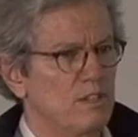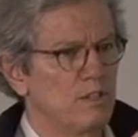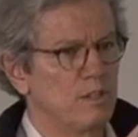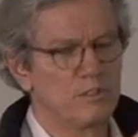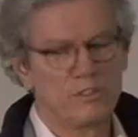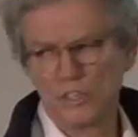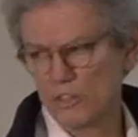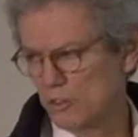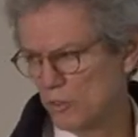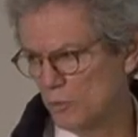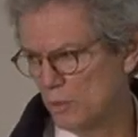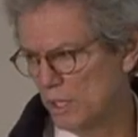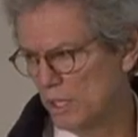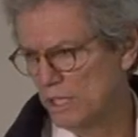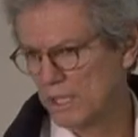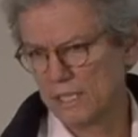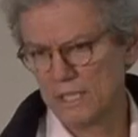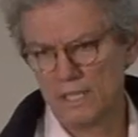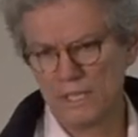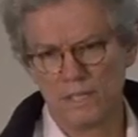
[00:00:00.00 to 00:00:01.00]
I'll take
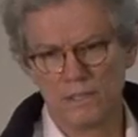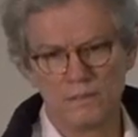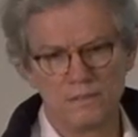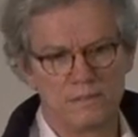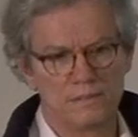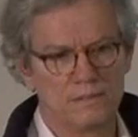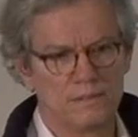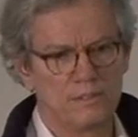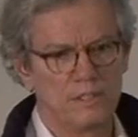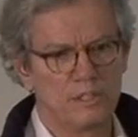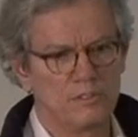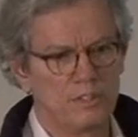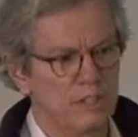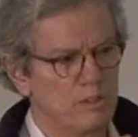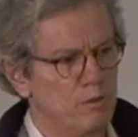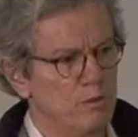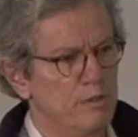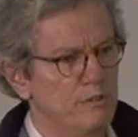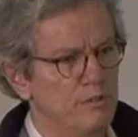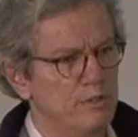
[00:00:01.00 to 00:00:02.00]
three and then I'll take
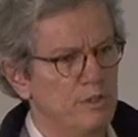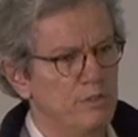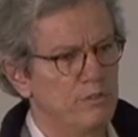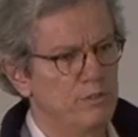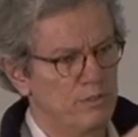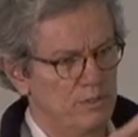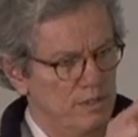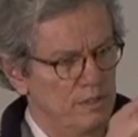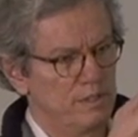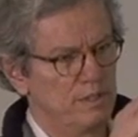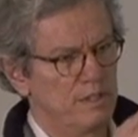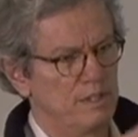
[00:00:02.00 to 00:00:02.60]
three first.